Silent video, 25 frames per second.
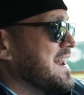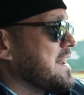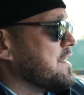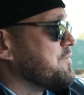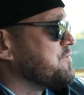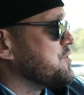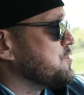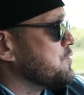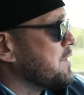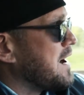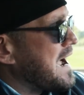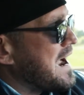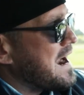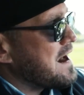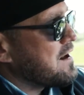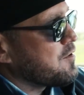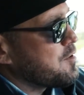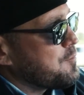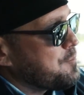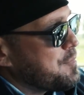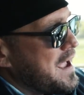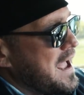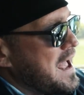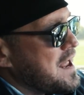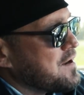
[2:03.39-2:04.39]
And if you
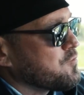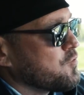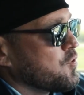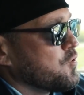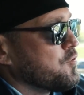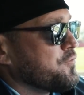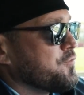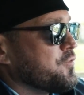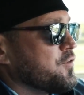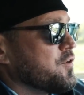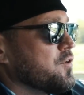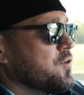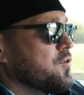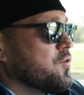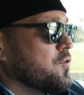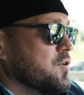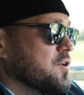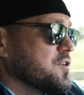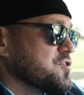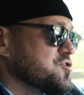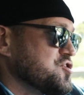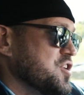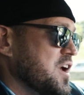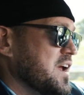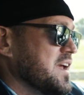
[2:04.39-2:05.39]
hire a bad roofer
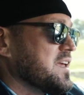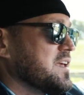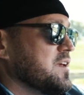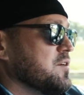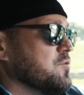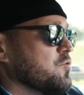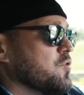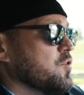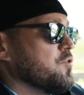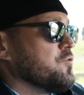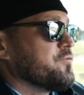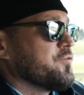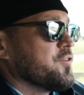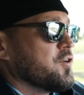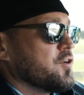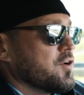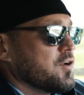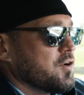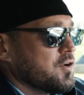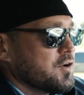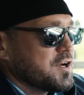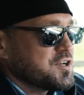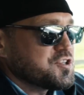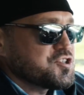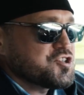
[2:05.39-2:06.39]
or a janky roofer
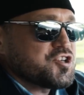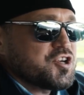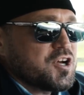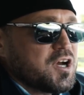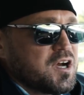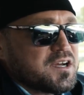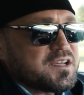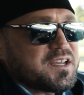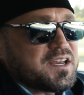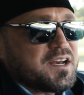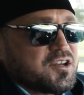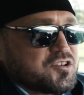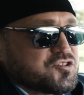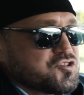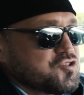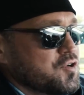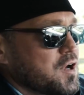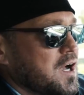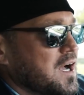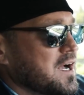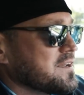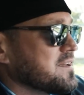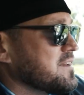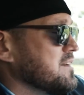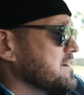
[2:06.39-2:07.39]
or a chuck in a
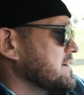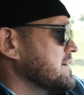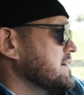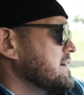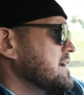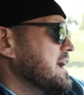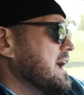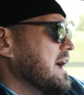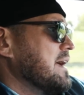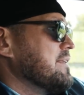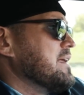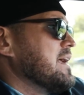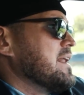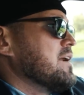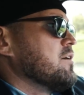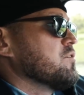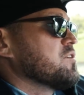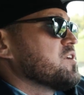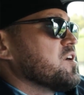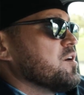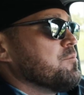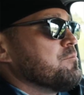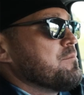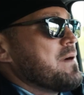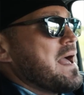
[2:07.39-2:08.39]
truck and they don't
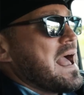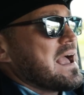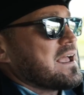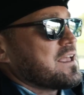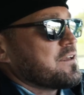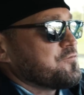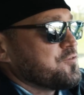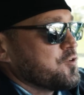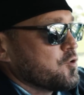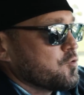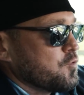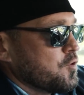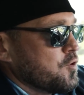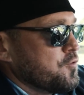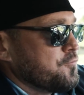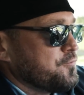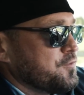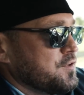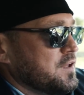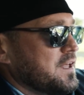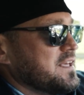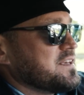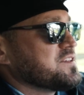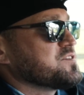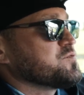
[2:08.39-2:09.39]
come back if your roof
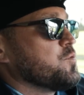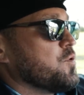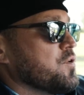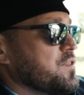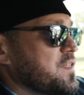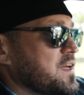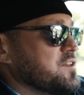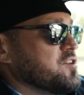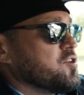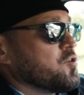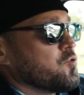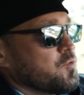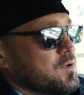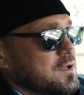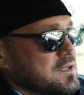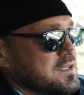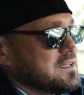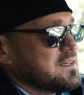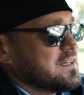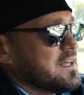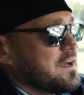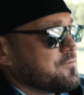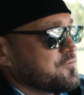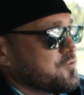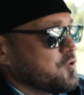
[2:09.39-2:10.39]
leaks, well then you're
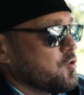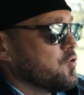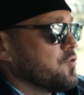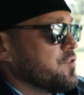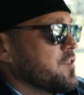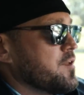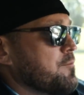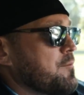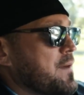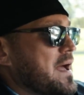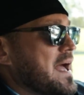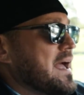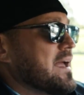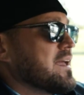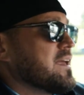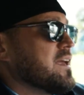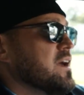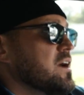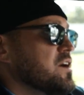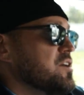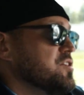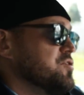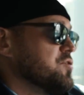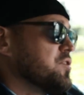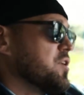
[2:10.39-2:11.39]
really left holding the bag.
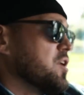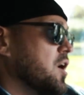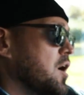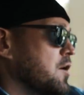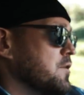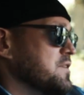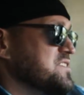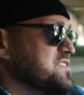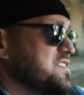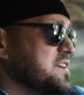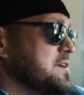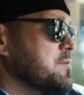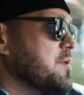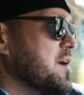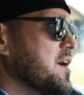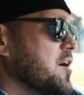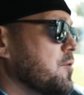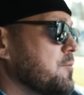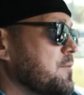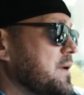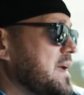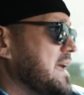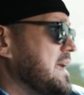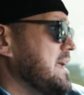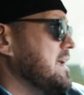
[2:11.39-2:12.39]
You can always
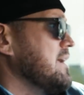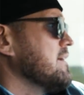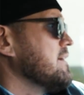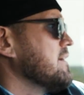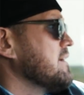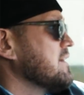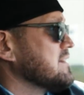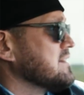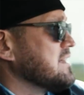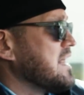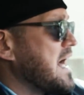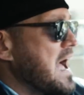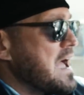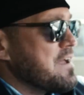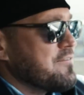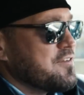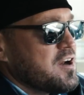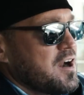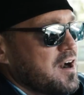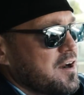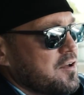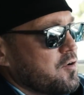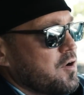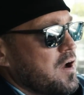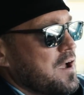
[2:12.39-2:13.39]
email me, live
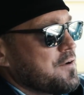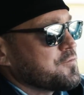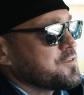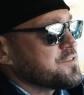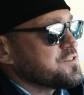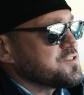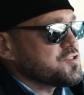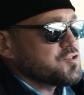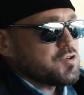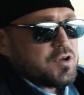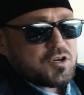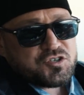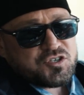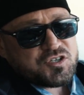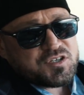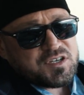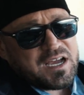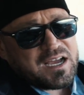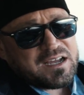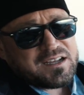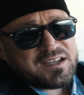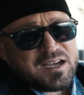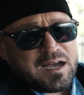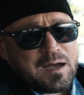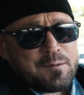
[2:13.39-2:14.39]
at autograph construction
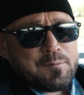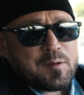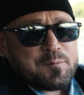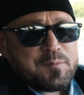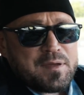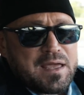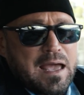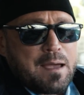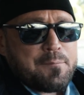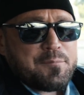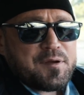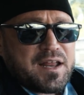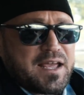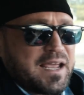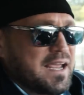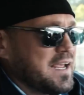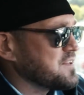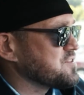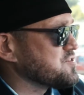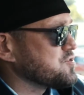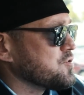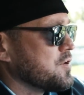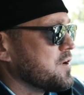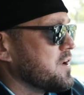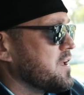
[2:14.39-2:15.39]
dot com. I'd be happy to
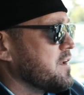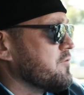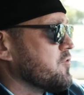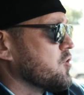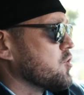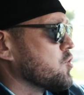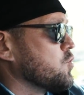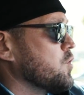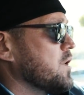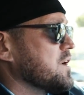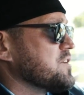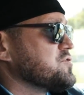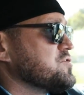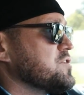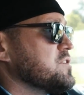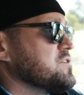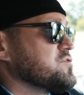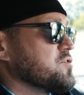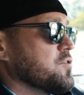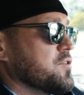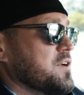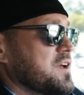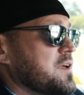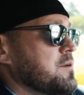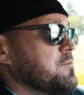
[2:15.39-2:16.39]
answer any of your
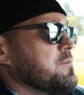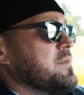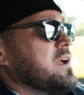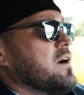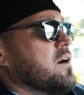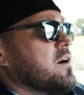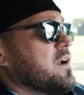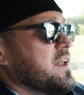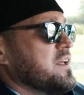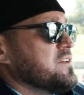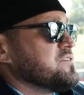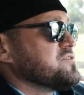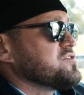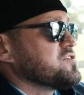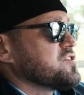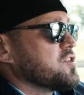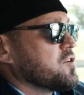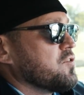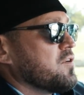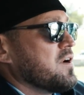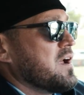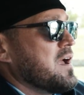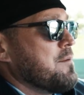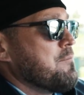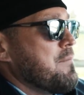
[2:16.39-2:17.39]
questions, or hit me on
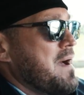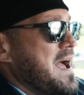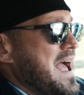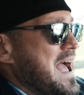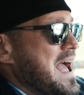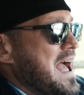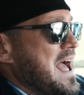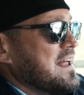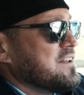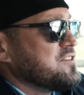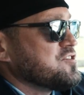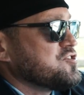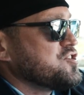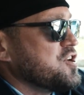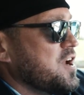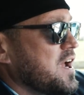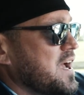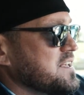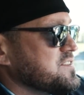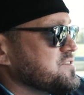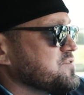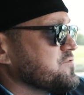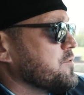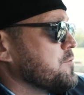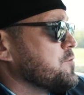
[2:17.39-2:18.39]
Instagram at
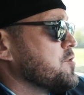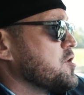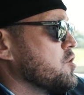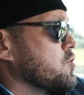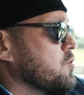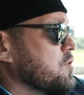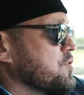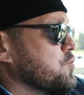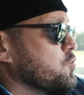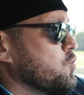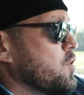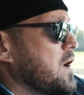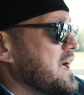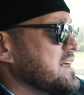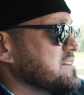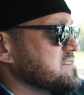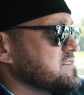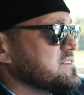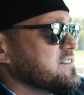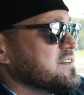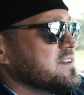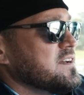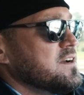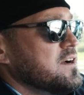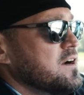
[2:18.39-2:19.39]
Jess from the
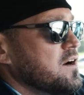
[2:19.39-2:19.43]
Northwest.